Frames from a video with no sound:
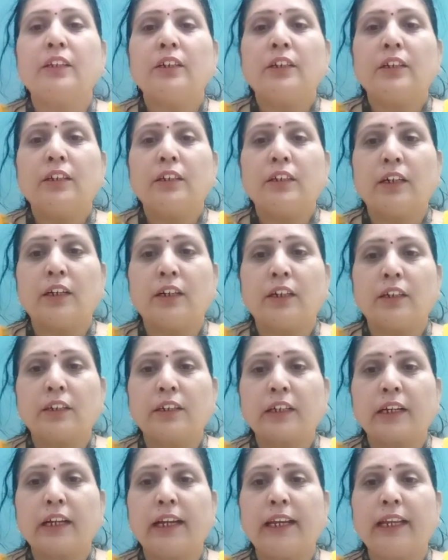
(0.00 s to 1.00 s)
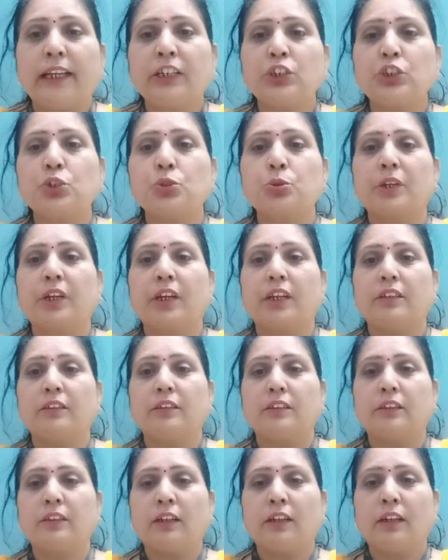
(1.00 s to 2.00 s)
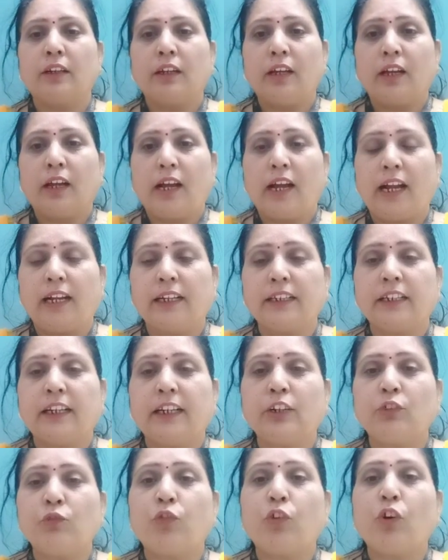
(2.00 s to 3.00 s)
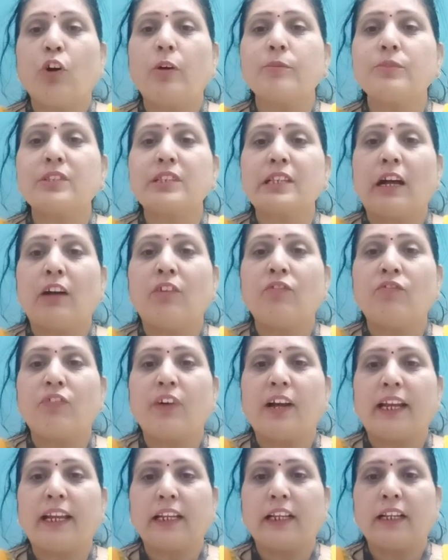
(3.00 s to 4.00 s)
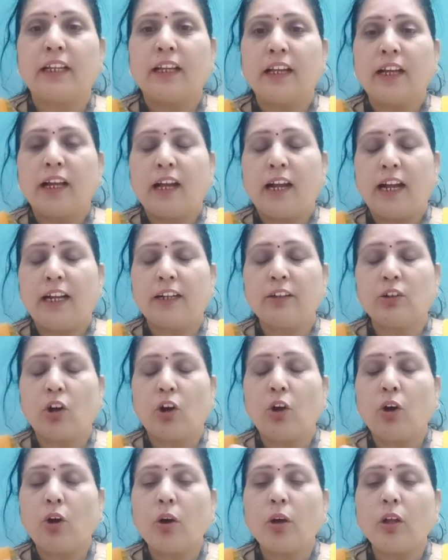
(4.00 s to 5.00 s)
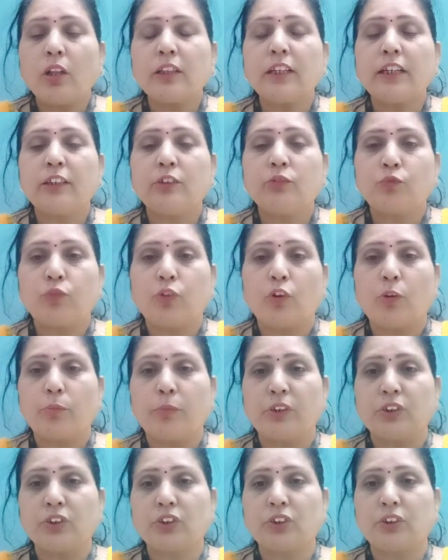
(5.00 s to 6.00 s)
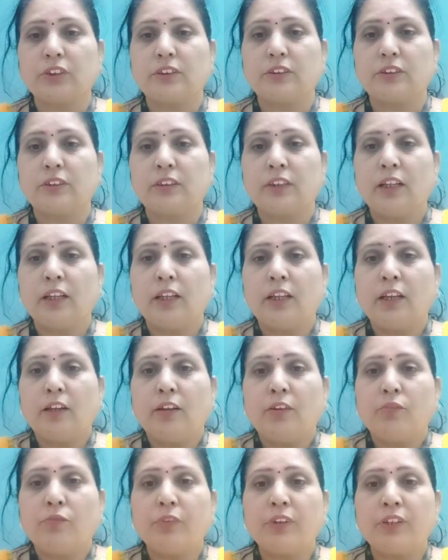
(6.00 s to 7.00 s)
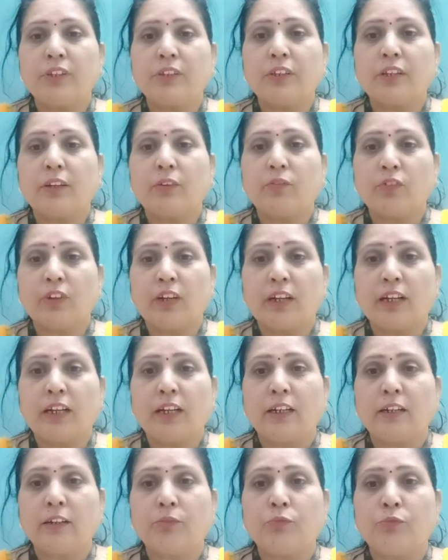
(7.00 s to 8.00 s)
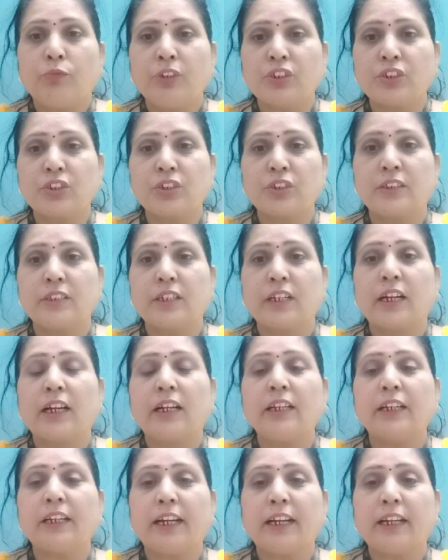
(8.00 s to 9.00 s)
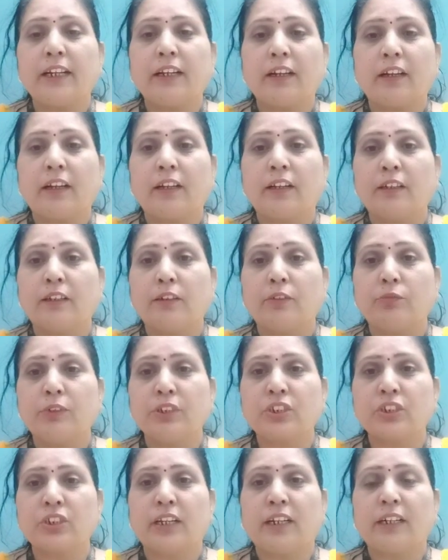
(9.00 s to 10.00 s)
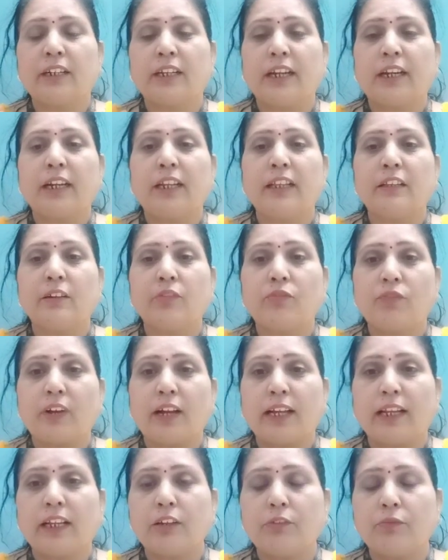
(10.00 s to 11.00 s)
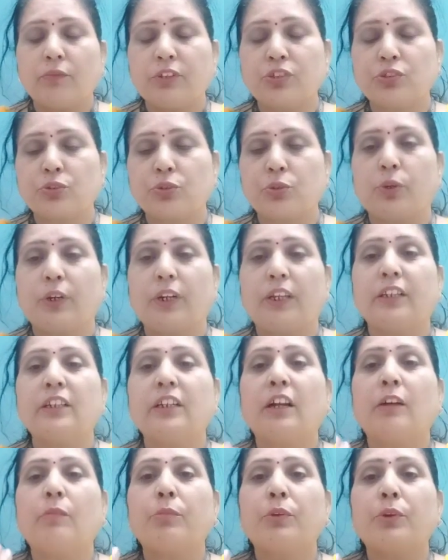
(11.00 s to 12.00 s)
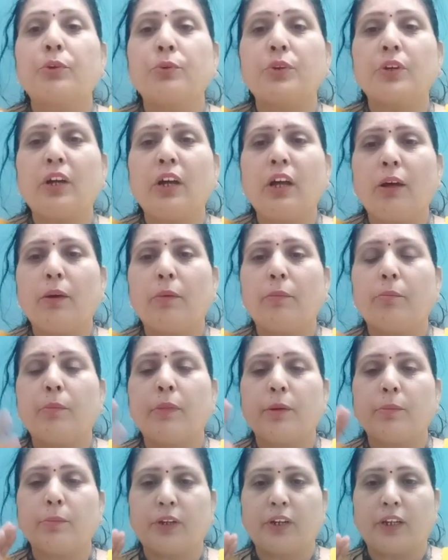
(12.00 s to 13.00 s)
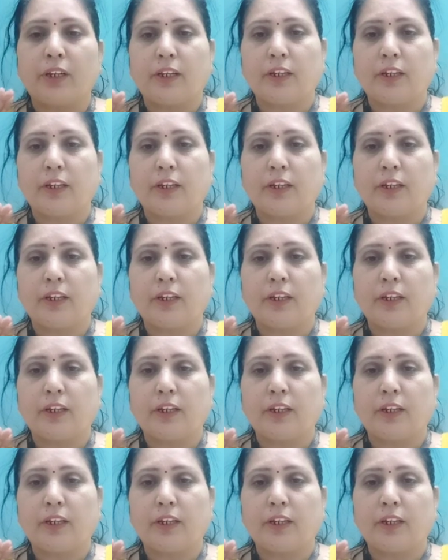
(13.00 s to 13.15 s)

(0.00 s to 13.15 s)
collect together, and it forms a file, and all the information which contained in the file we stored in computer memory.